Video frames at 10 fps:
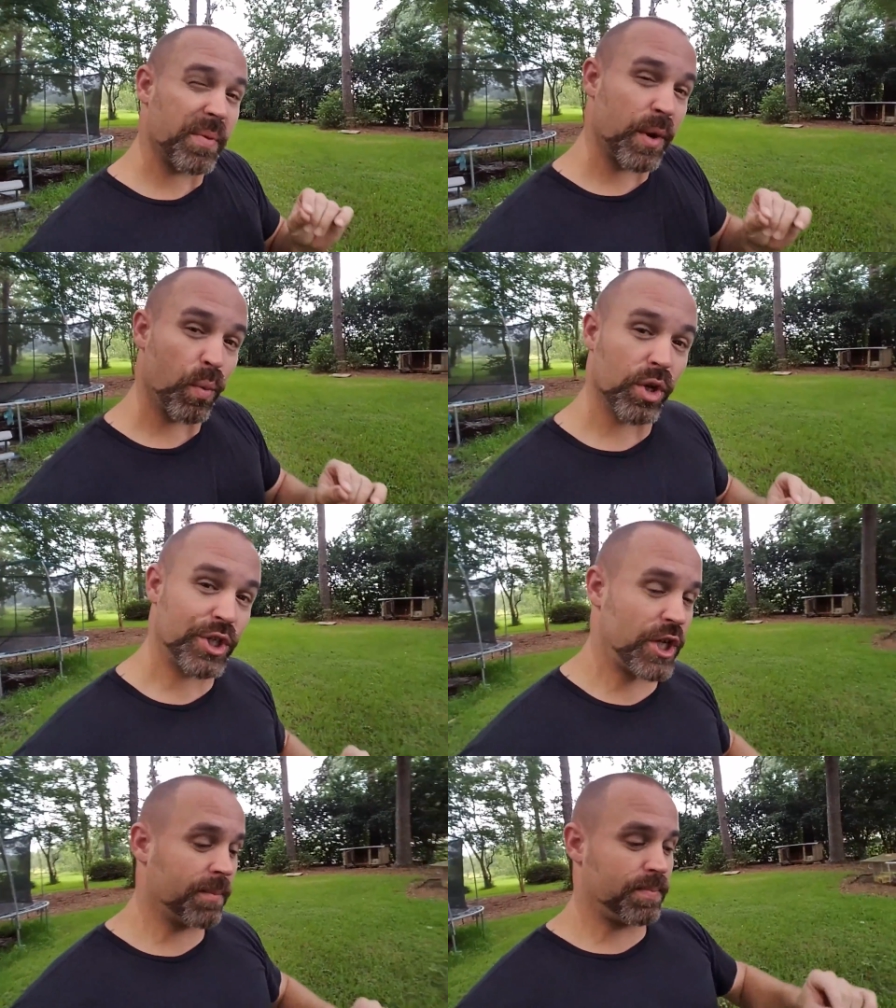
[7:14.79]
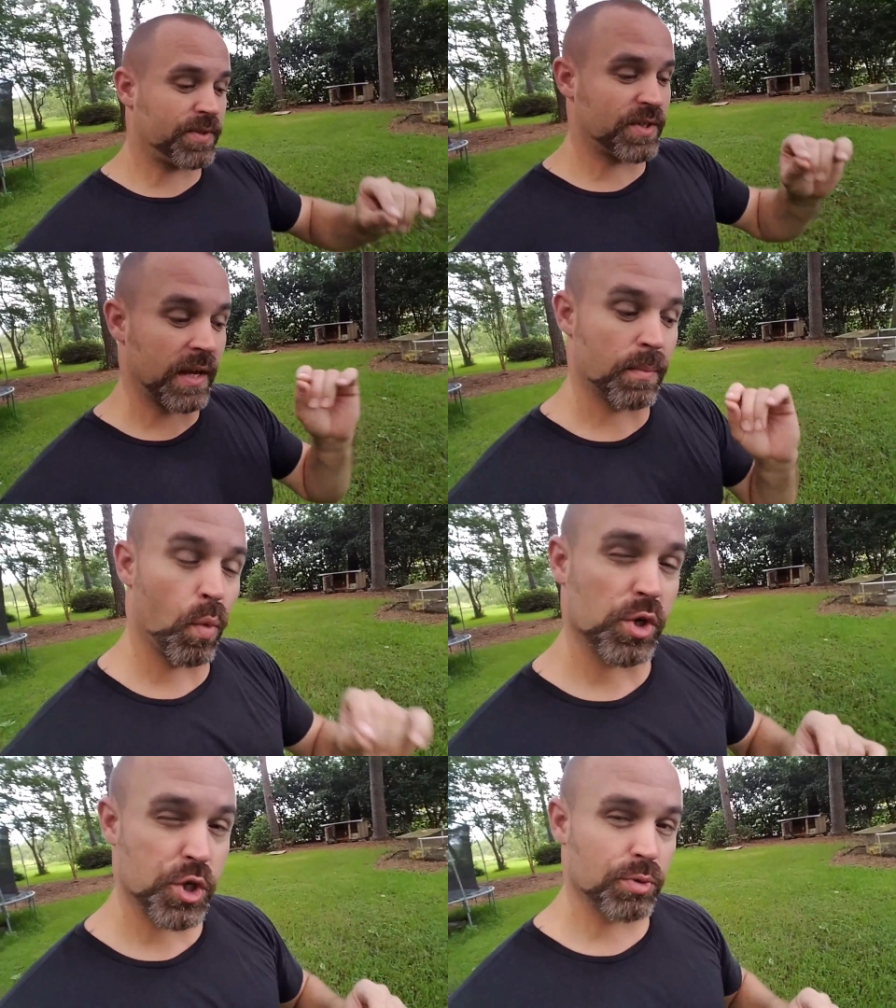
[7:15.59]
bit of wood chips and
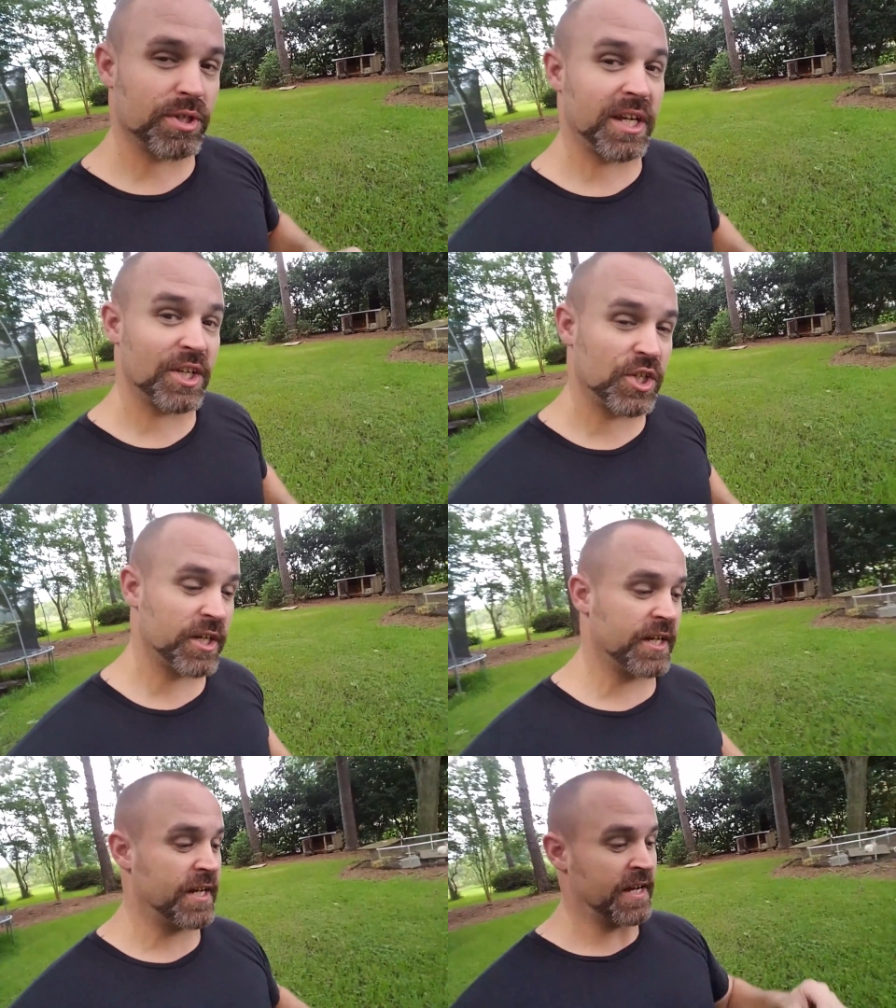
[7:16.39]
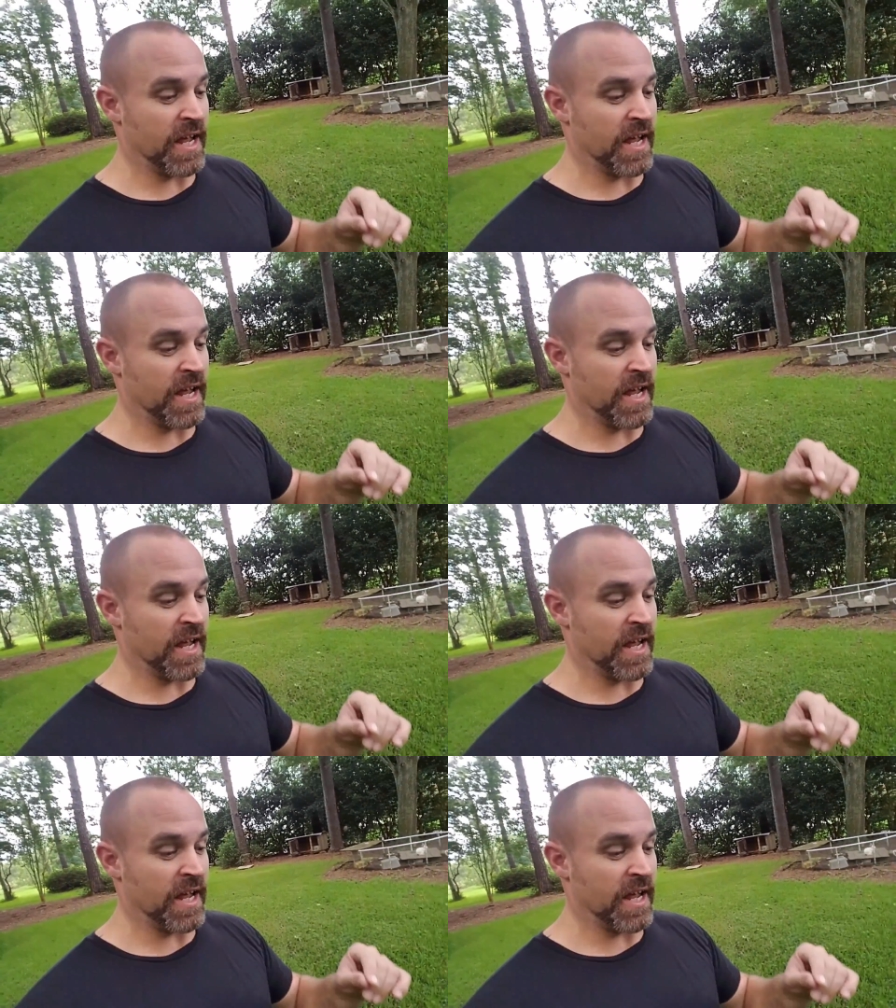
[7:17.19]
moisture retention